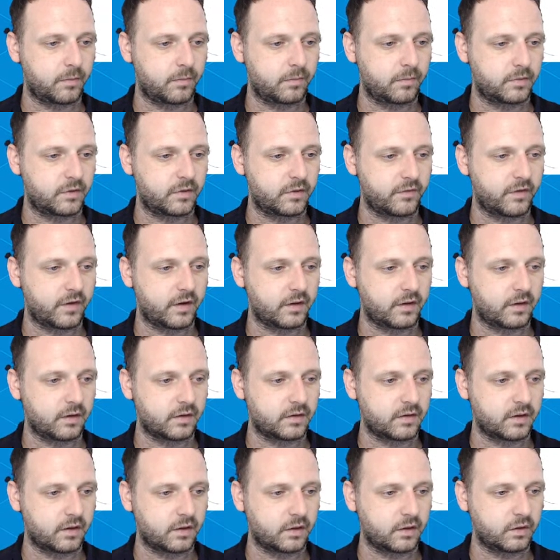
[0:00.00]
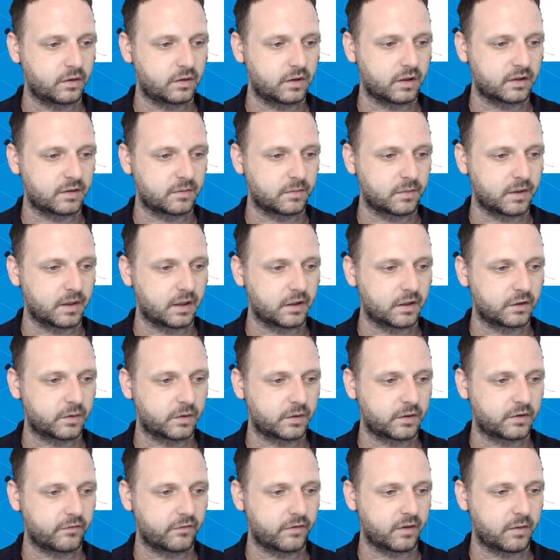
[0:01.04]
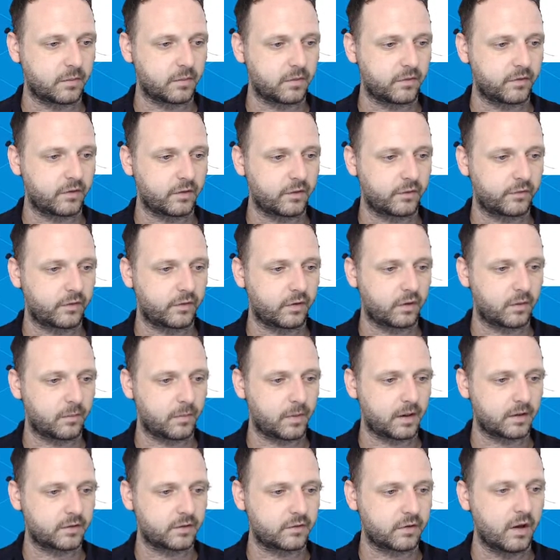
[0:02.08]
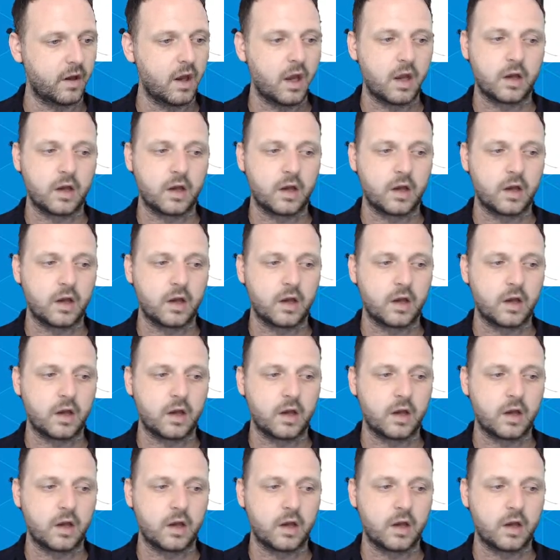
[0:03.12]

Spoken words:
defenders and utilize money elsewhere, something in the midfield or front combined strength?